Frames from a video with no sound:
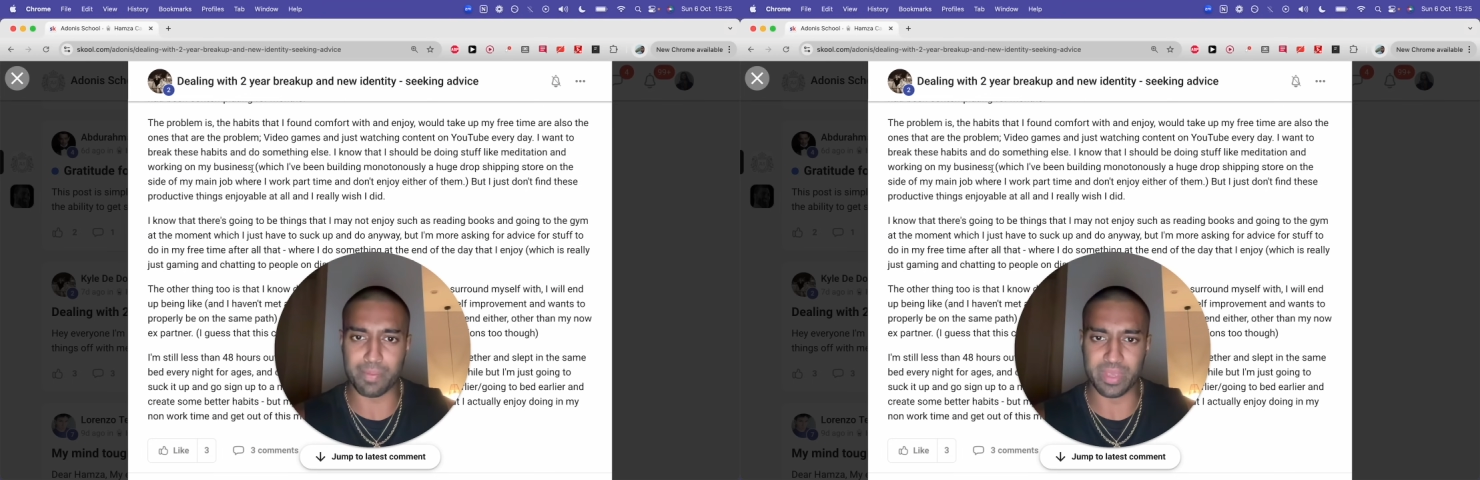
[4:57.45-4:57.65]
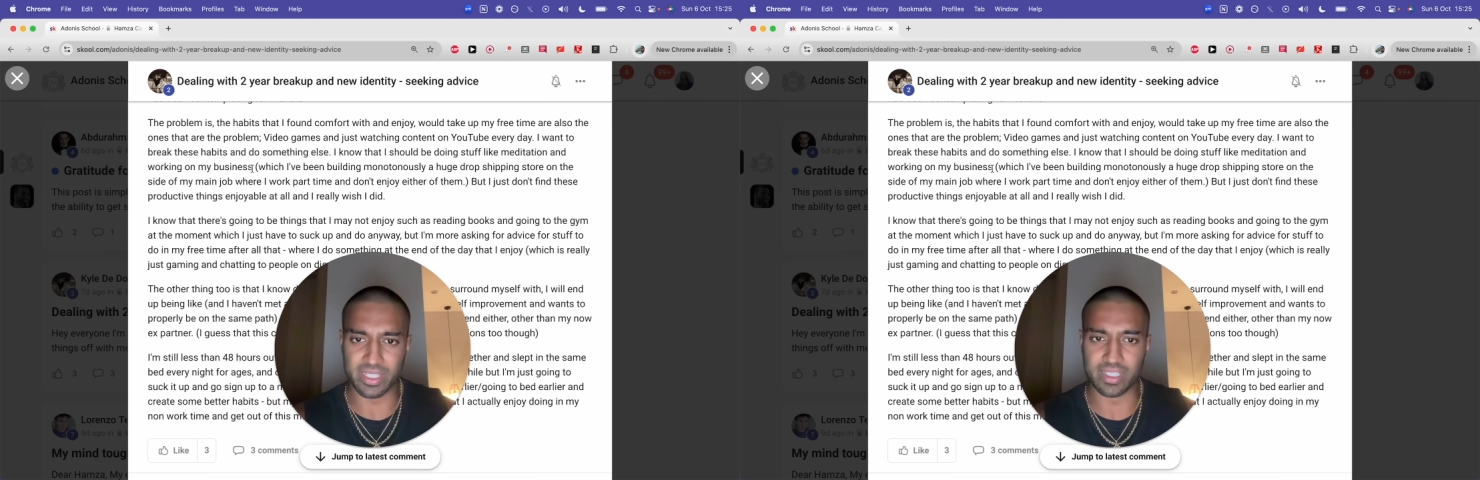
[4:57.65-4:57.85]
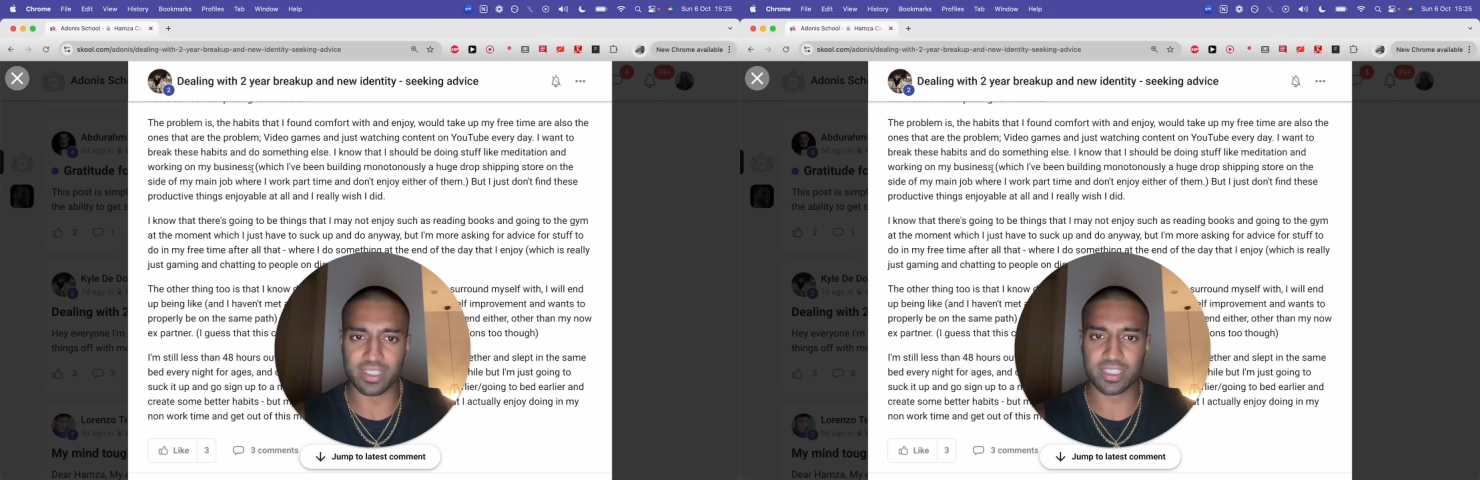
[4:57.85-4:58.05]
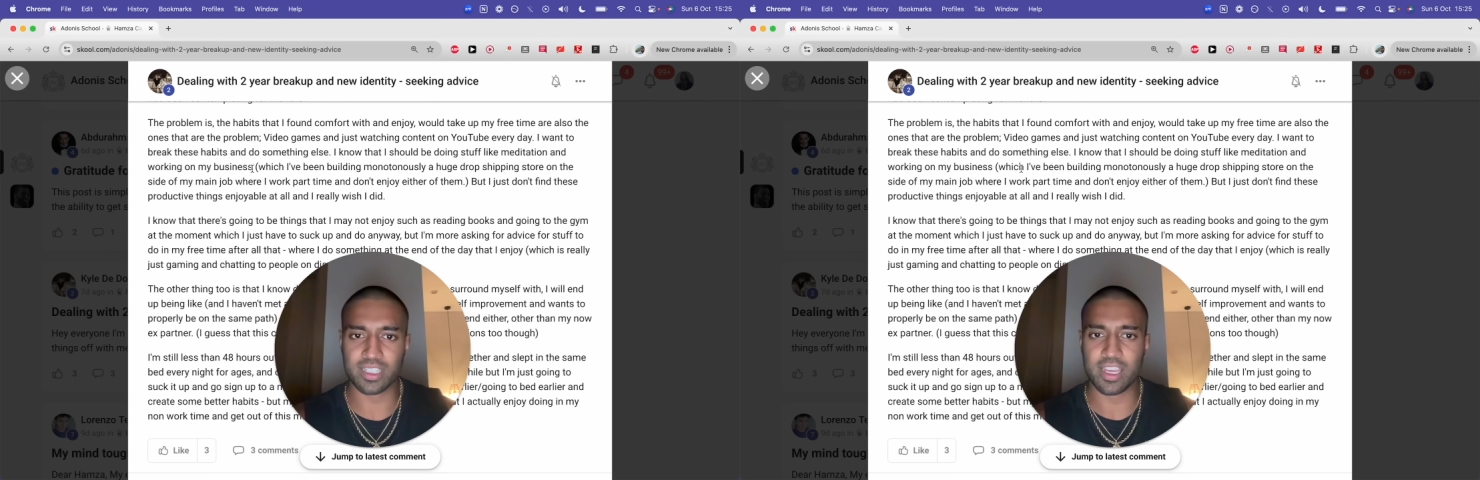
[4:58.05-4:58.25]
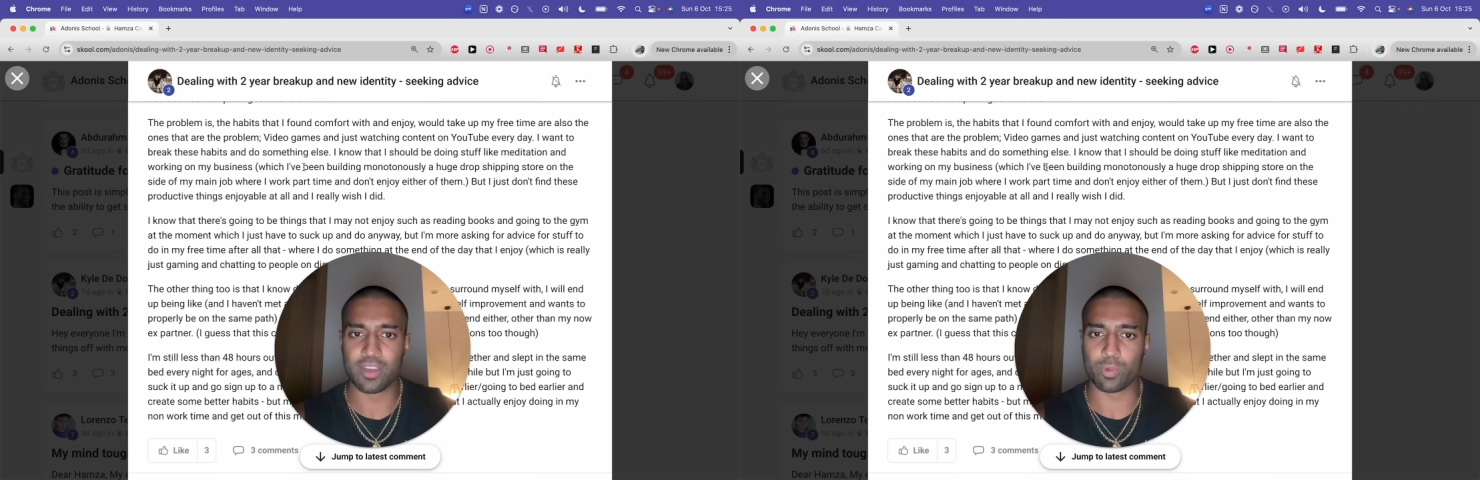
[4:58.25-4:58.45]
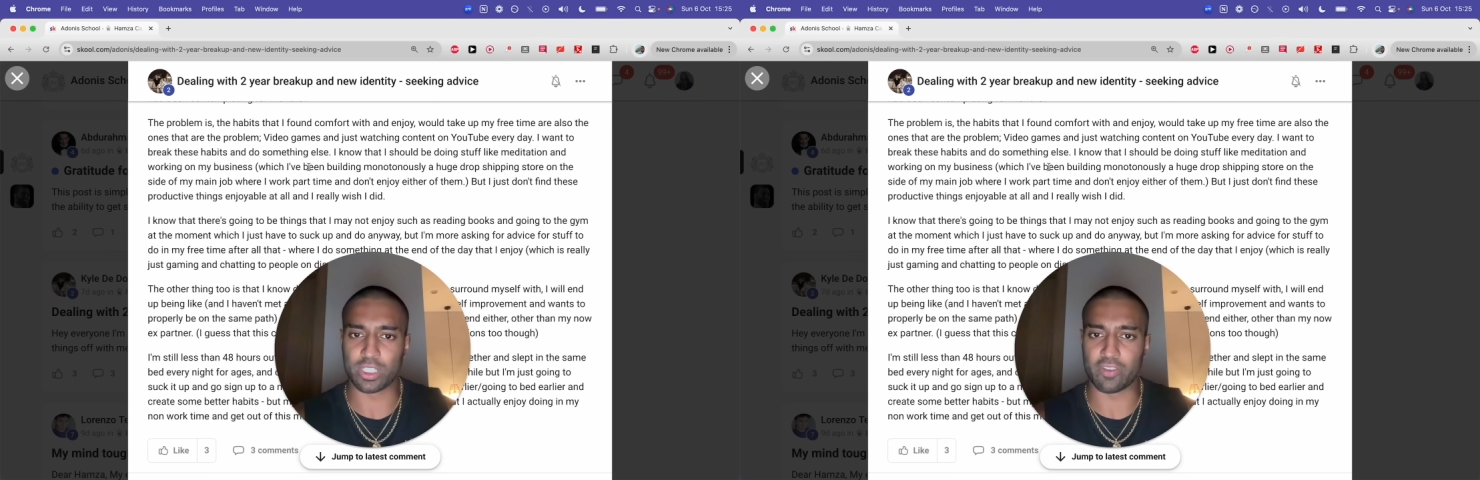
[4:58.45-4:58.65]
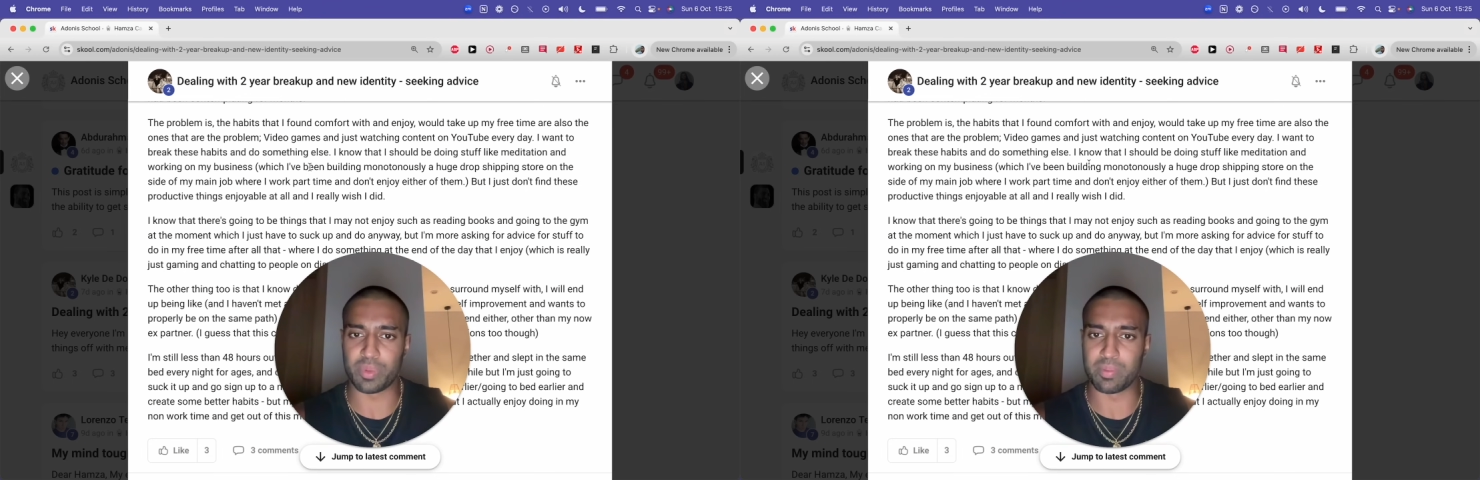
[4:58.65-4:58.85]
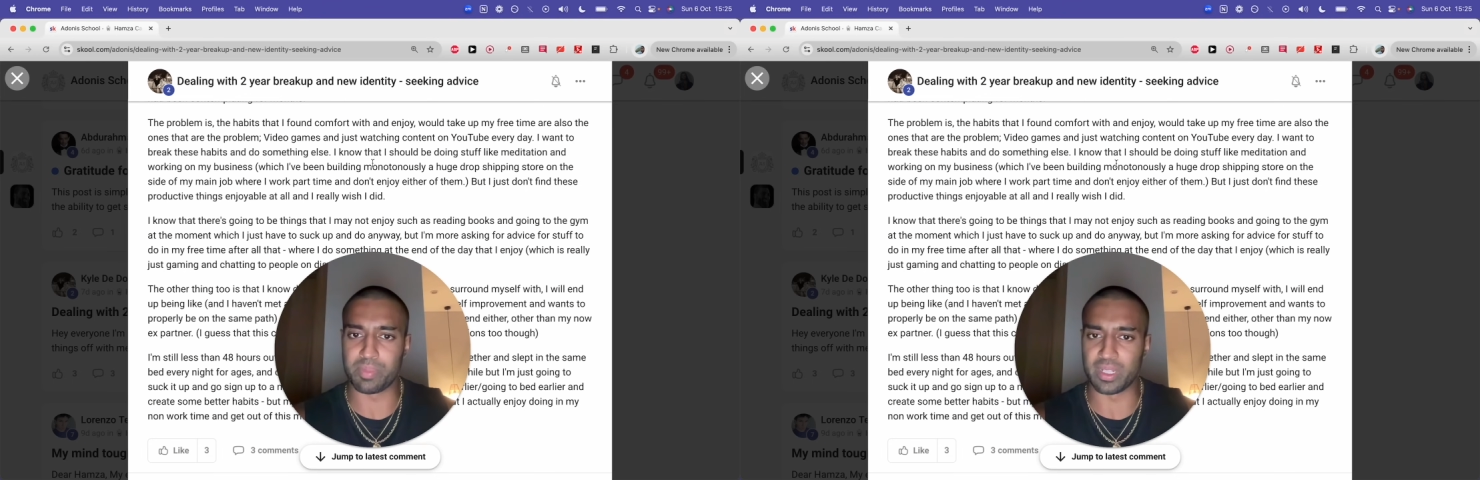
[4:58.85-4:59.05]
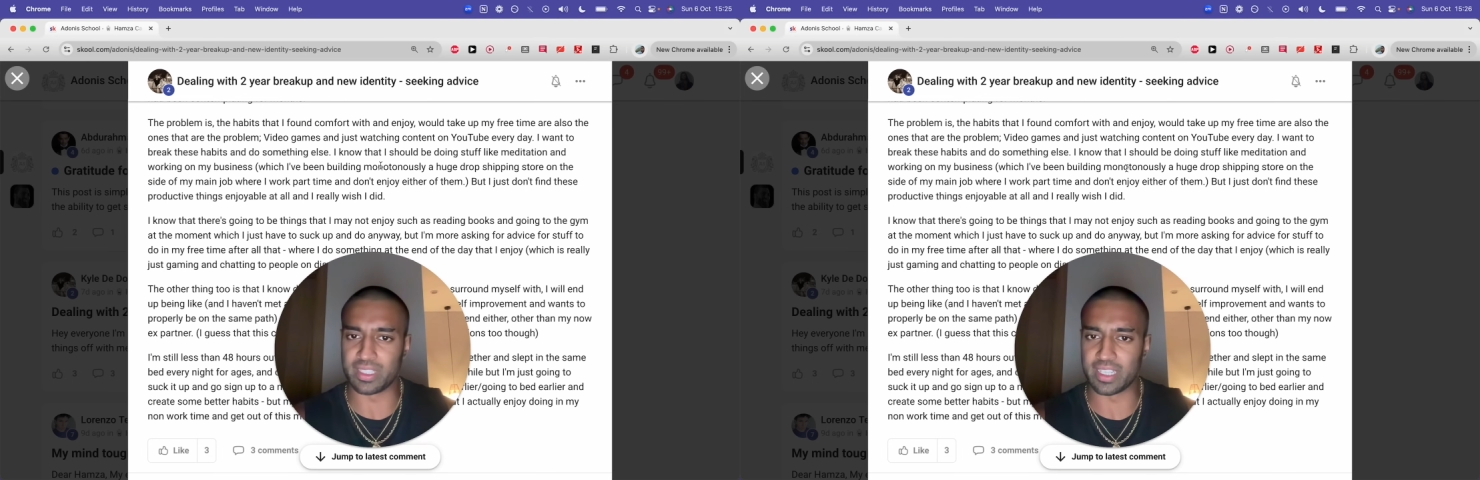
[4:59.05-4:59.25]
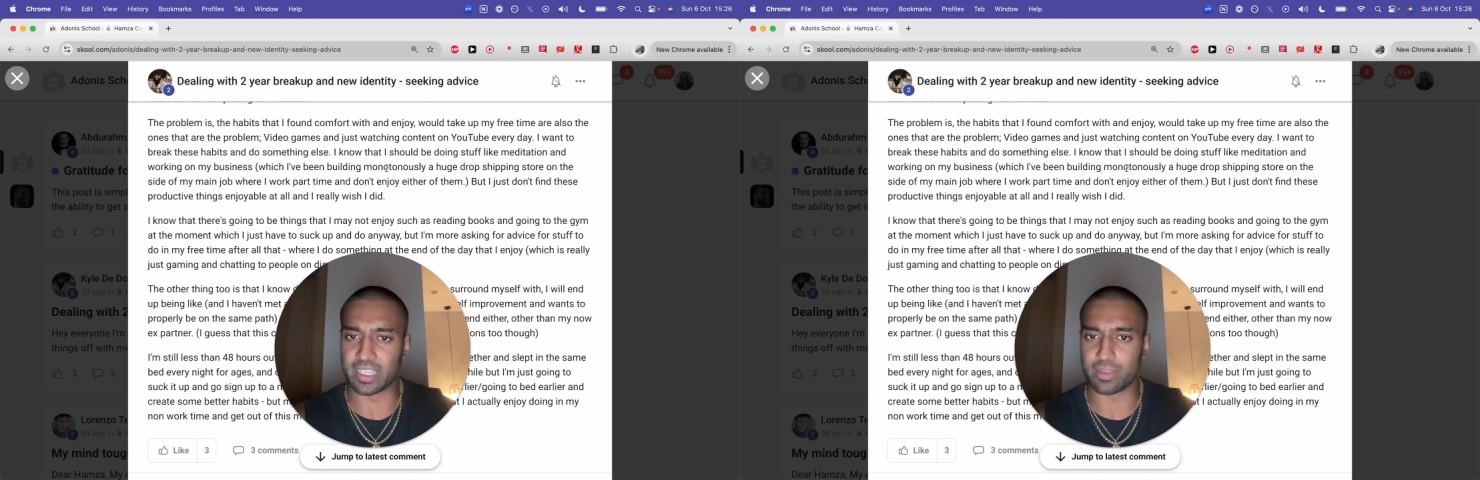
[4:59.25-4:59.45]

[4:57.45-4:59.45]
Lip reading: business, which I've been building